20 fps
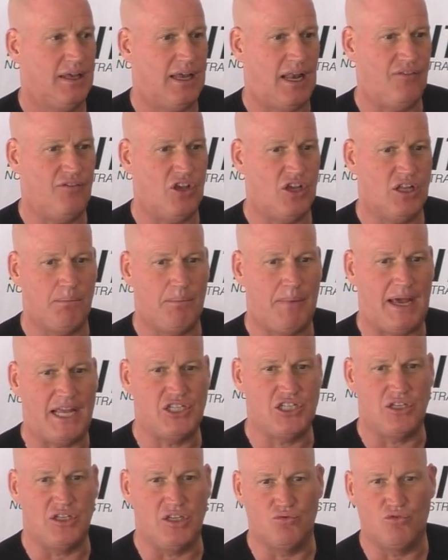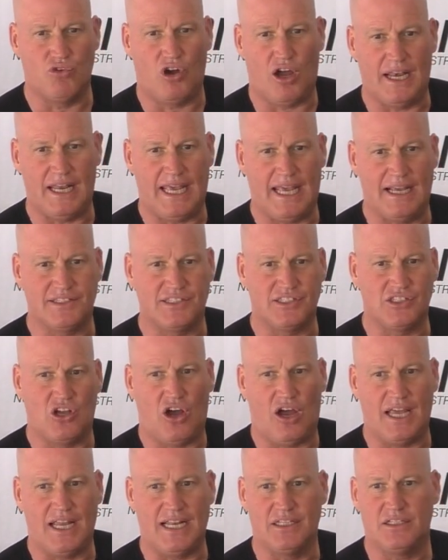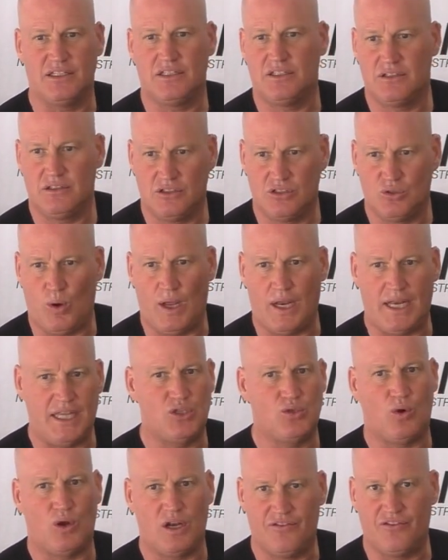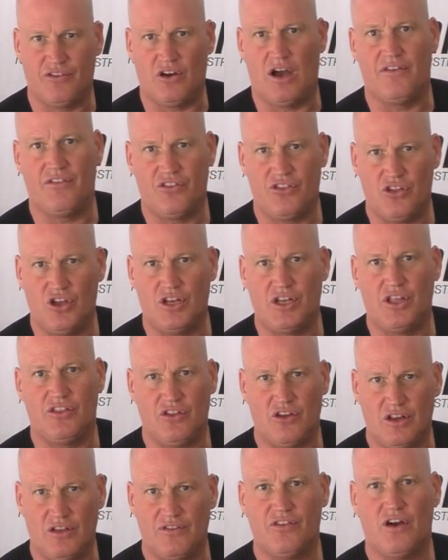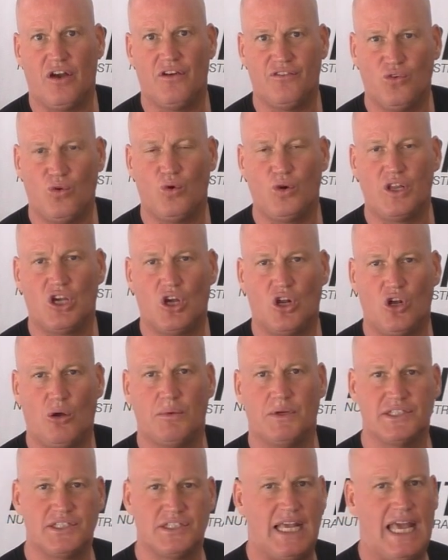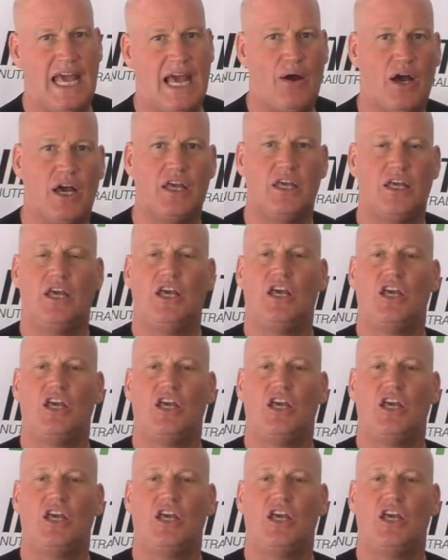And if you can imagine, you're riding outside at 20, 25, 30, 35, 40 kilometers an hour,